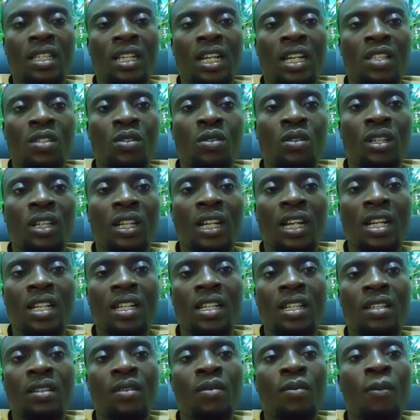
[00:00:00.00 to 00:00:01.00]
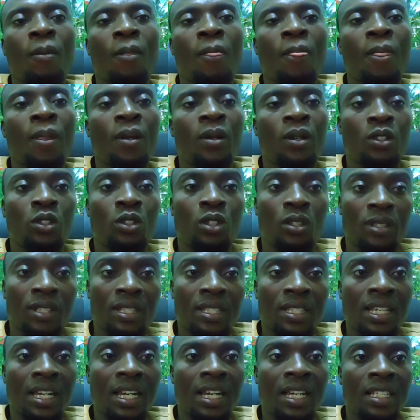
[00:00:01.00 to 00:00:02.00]
categorically your
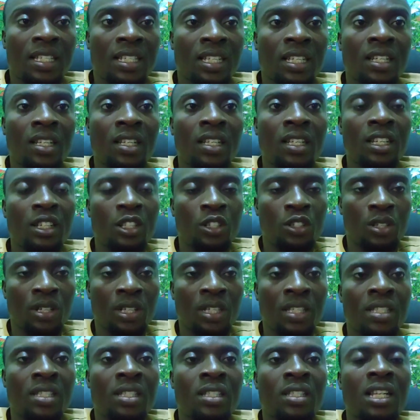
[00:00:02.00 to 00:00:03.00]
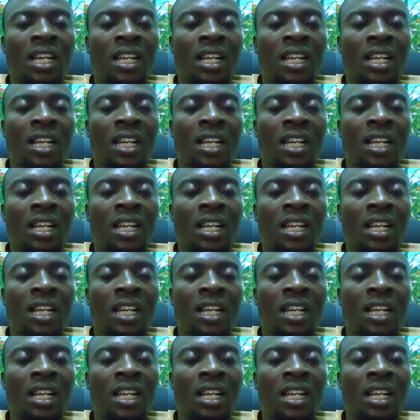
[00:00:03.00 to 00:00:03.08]
research interest.